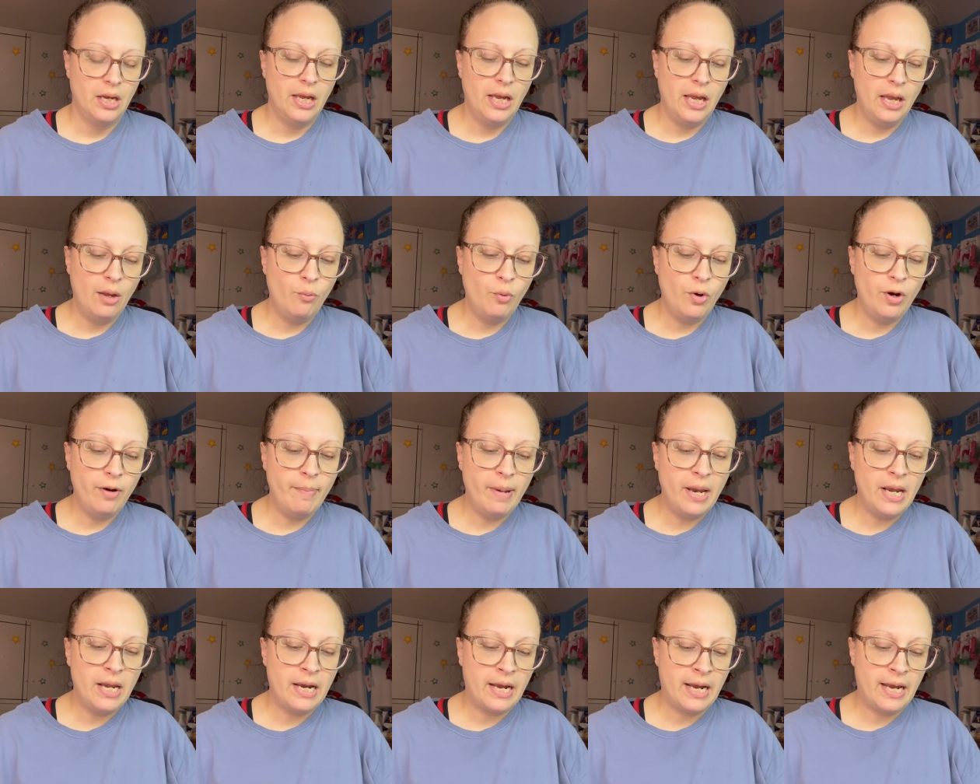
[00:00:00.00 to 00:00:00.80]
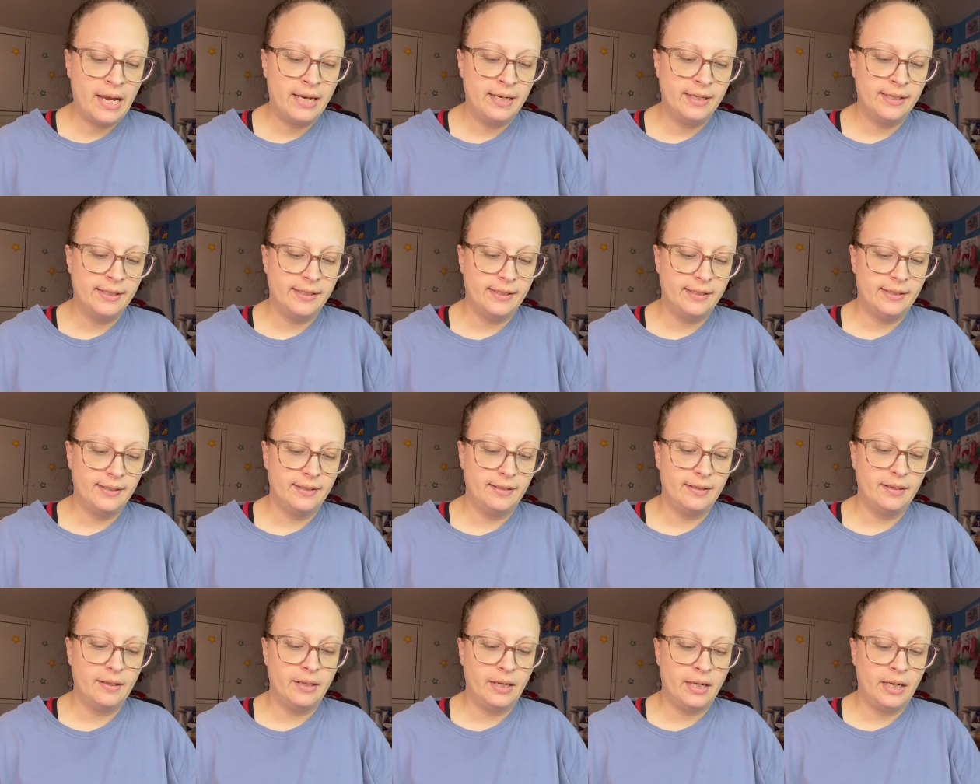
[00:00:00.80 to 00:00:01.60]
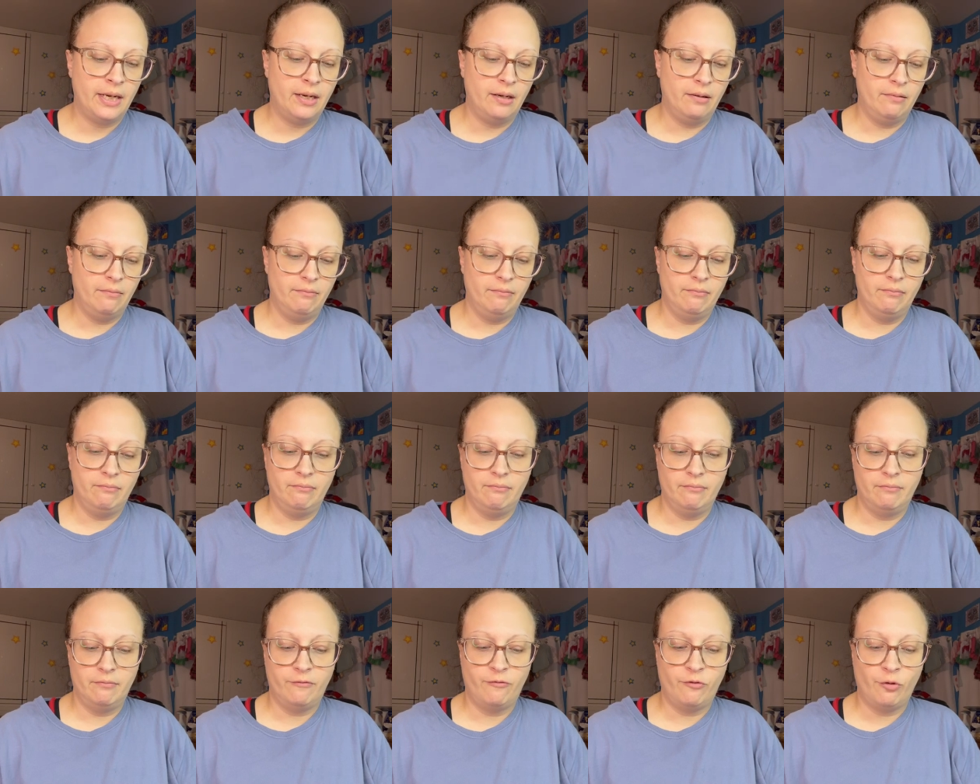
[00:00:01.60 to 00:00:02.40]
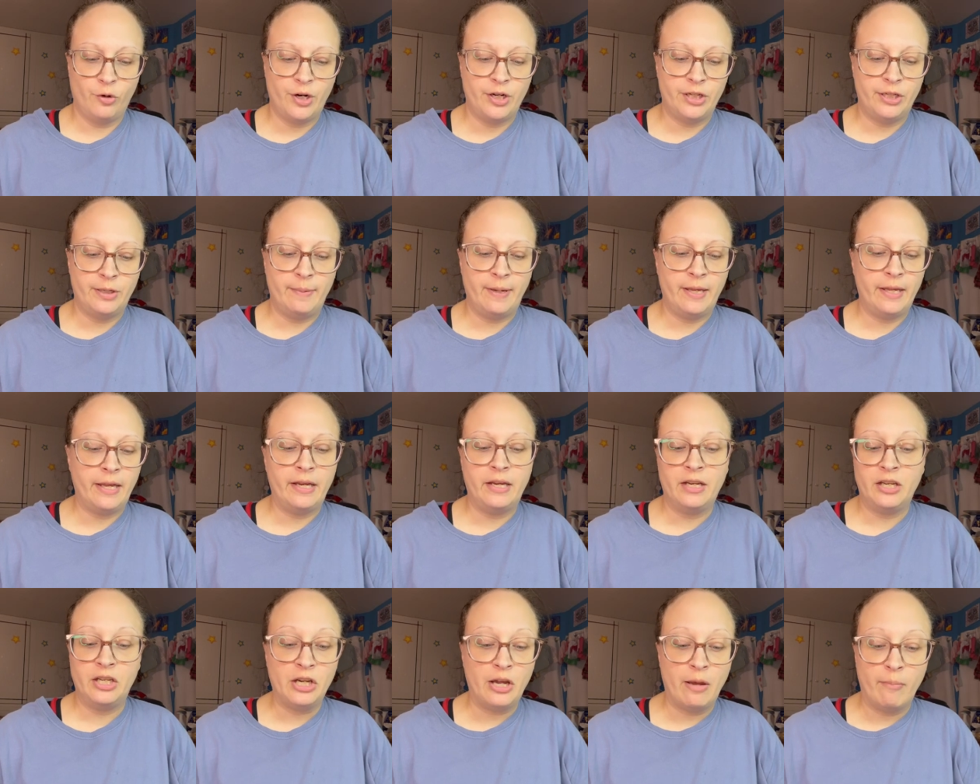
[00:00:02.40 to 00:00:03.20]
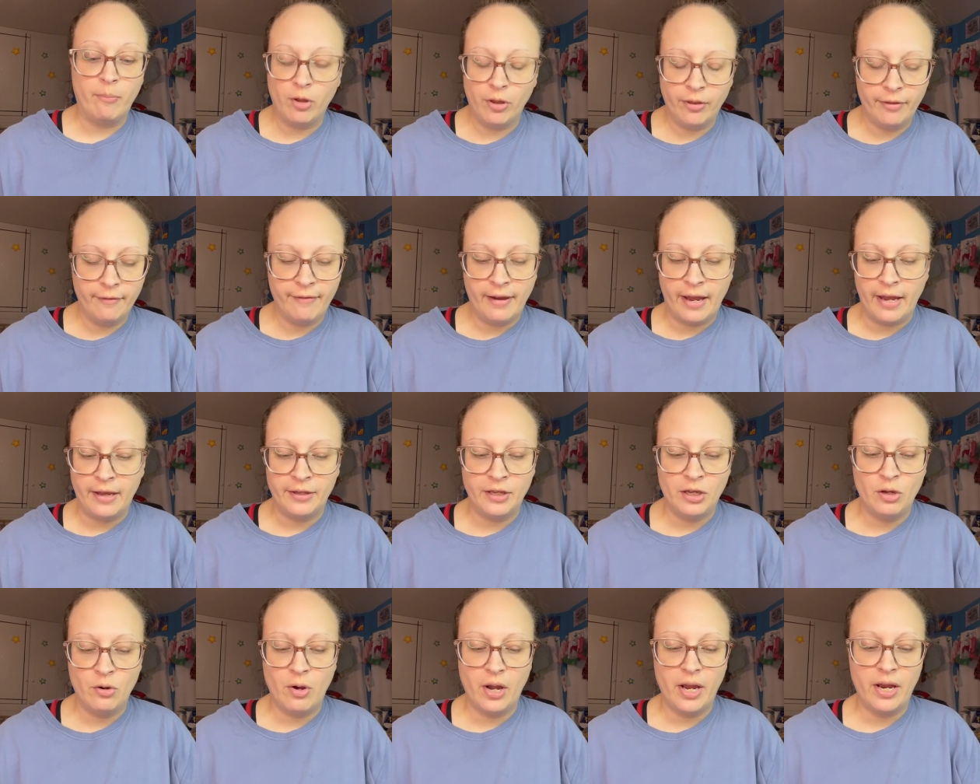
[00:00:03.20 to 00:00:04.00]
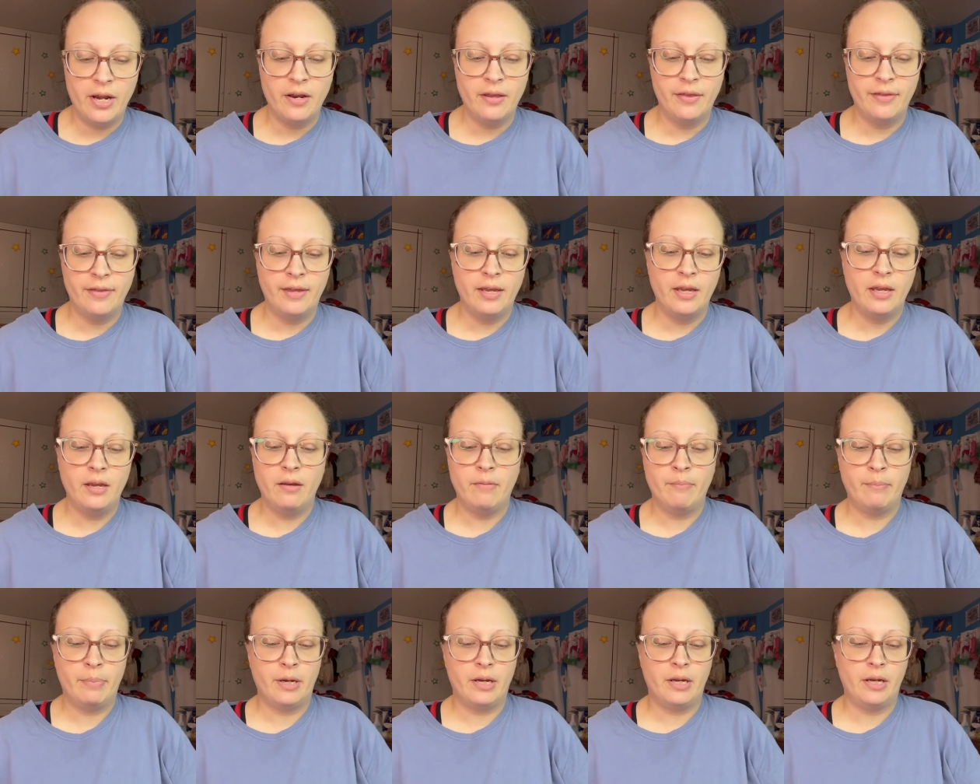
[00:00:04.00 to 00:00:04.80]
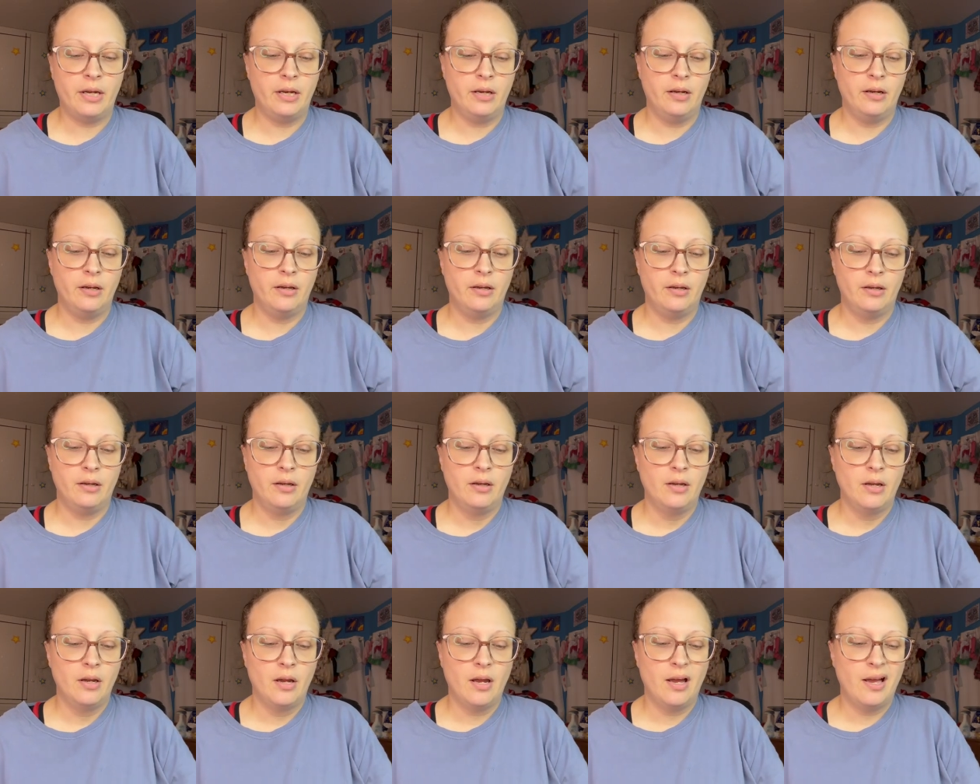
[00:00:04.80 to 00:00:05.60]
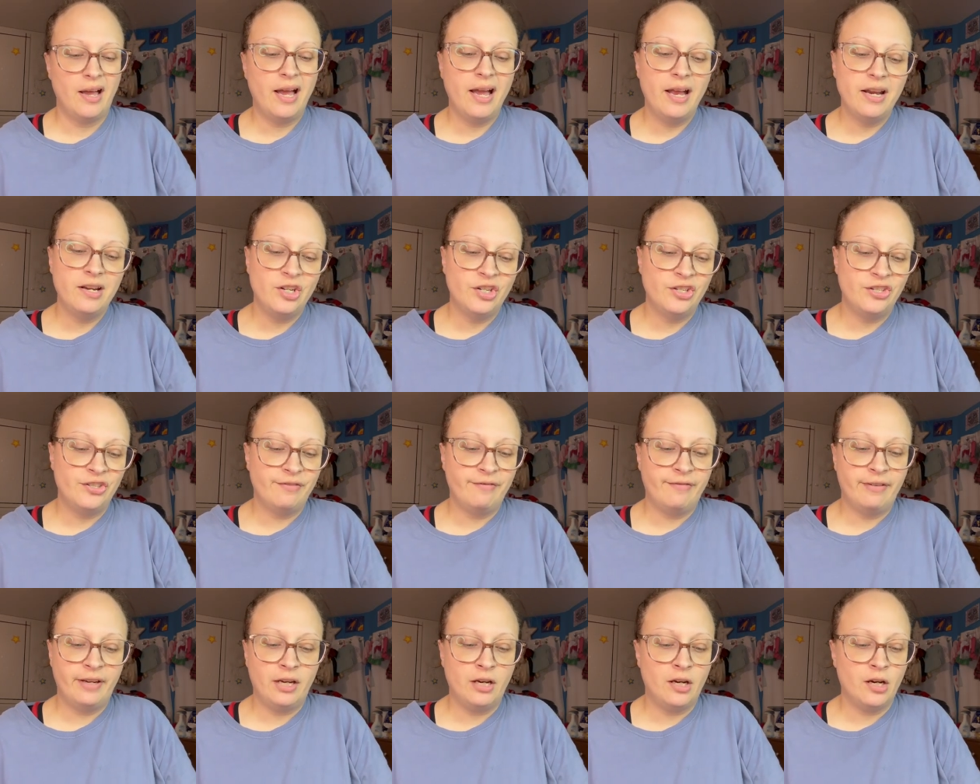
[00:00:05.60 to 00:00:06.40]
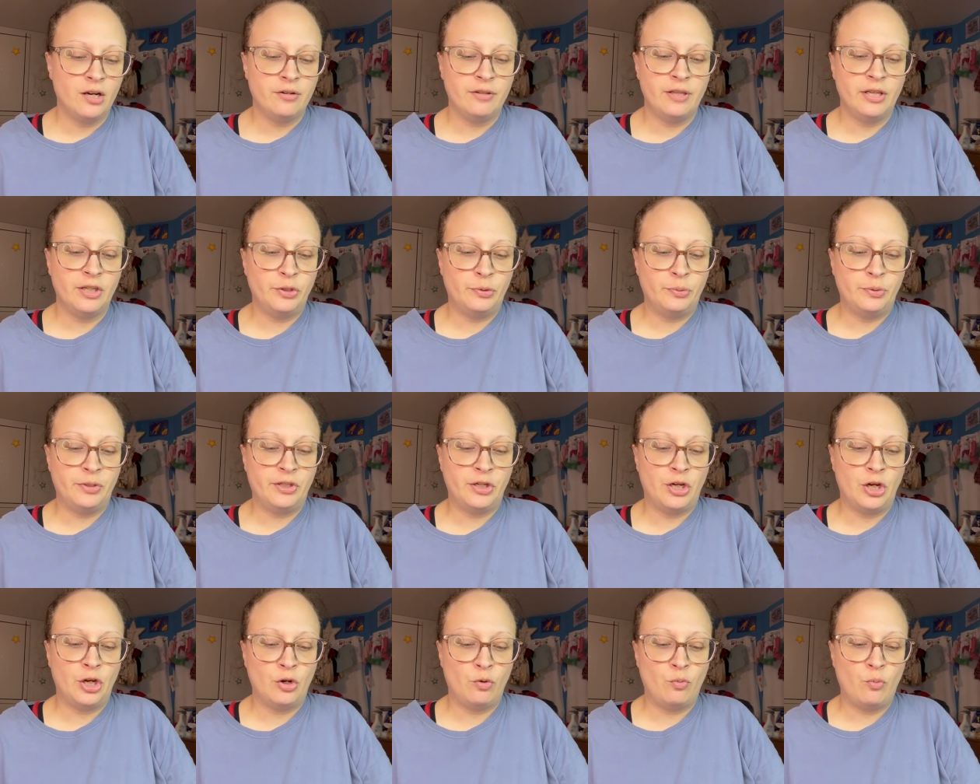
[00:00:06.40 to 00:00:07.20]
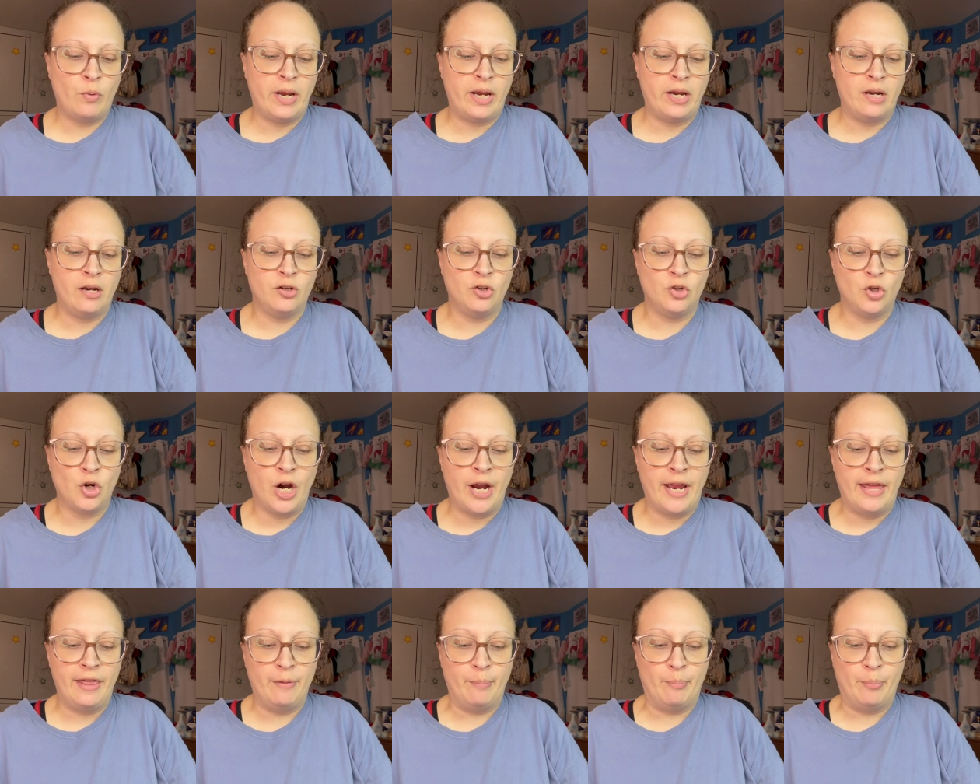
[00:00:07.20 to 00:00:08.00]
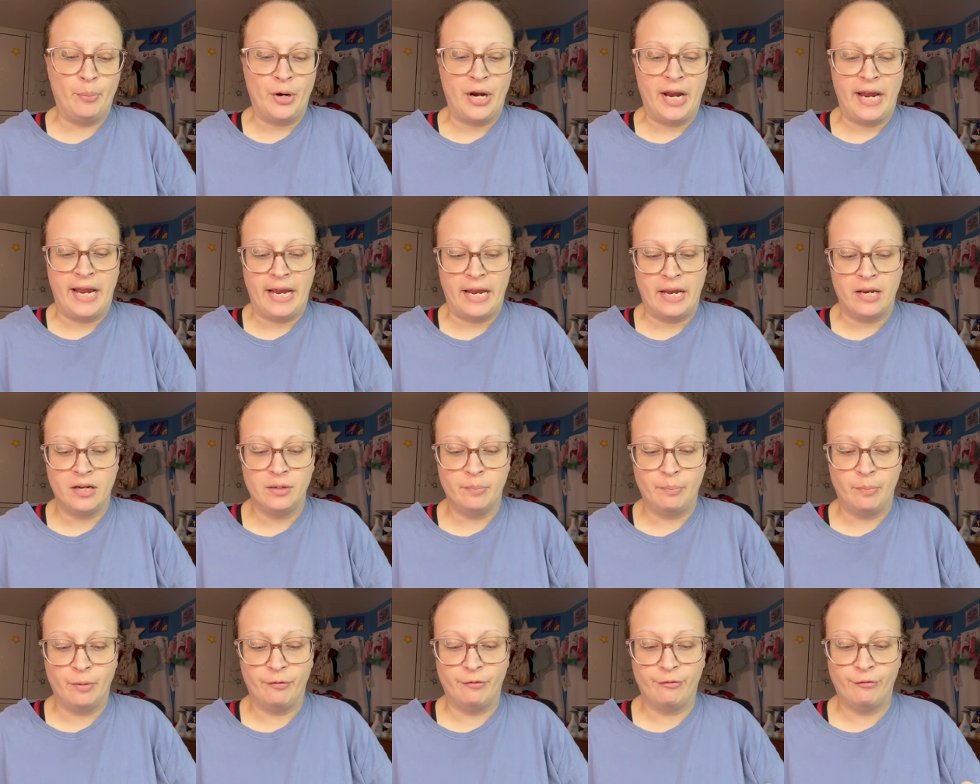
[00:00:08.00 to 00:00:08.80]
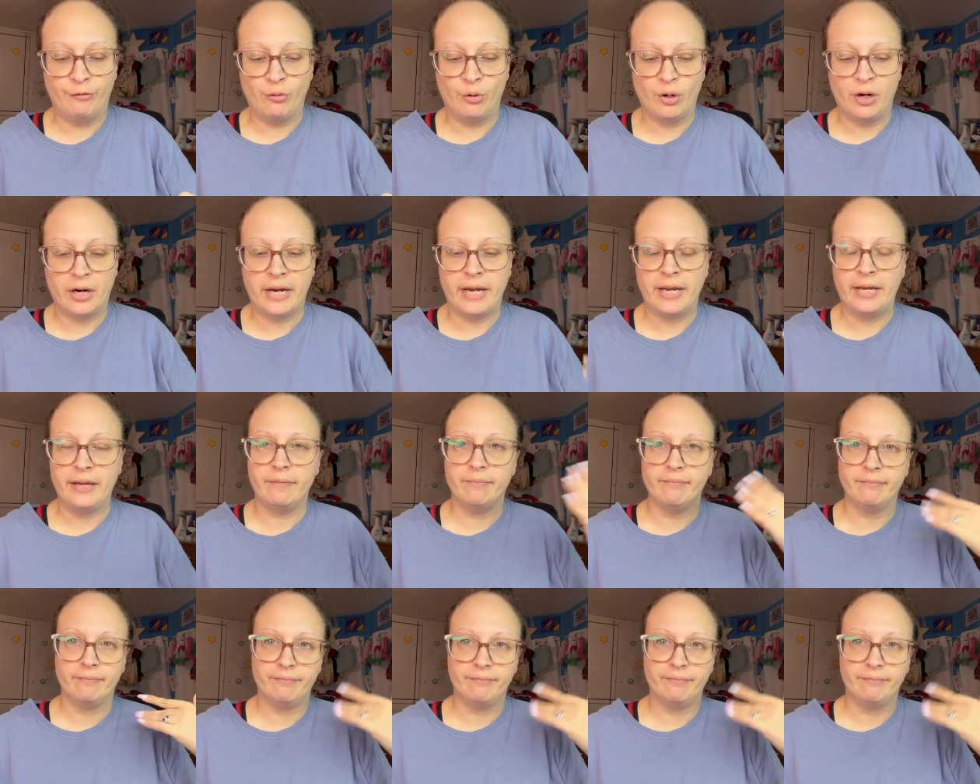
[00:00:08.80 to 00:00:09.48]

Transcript: It would have been nice, like, for it to be like a double the value kind of thing, but I just figured this was a good way to try the brand before I